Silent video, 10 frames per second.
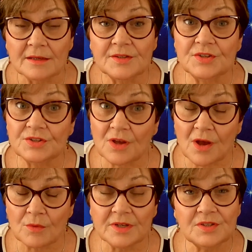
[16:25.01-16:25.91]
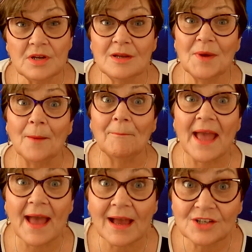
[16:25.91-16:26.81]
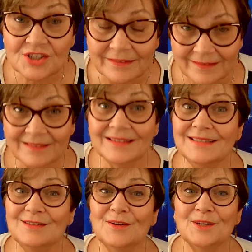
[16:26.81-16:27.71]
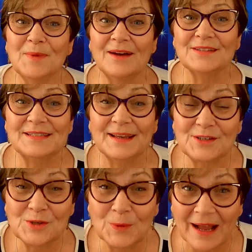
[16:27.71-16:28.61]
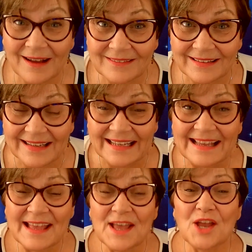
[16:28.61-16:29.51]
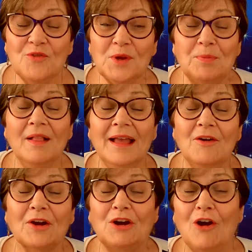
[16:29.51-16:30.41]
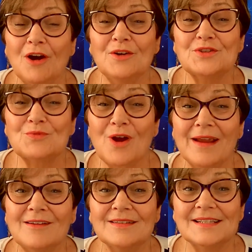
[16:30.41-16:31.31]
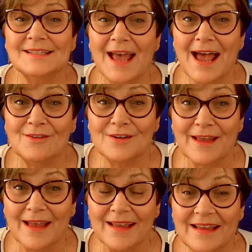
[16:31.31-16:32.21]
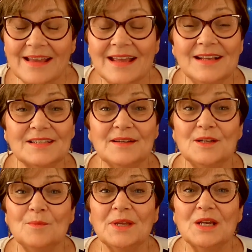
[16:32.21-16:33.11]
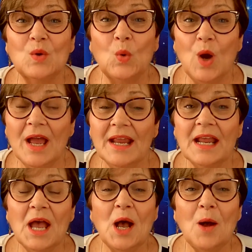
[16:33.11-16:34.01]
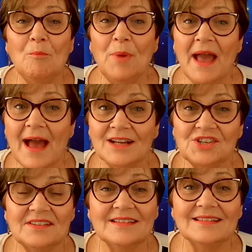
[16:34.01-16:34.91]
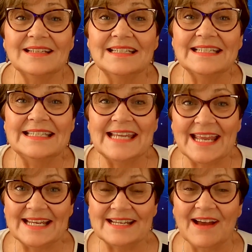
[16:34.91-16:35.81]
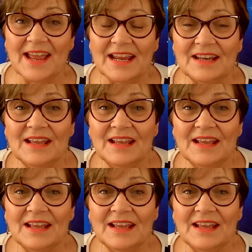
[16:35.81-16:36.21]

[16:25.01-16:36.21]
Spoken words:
So let's talk about passion. Let's talk about sexuality. If we play our cards right on Saturday, it's going to be quite a passionate date night.